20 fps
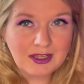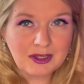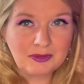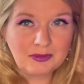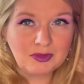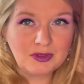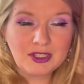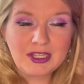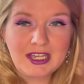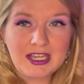
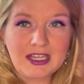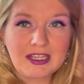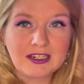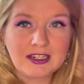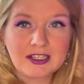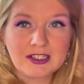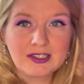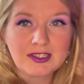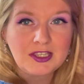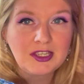complain
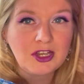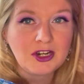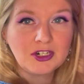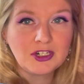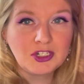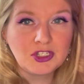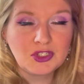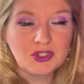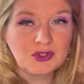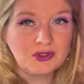because the yarn
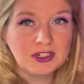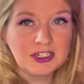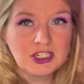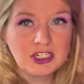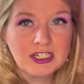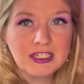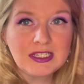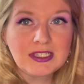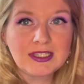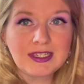is
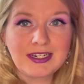gorgeous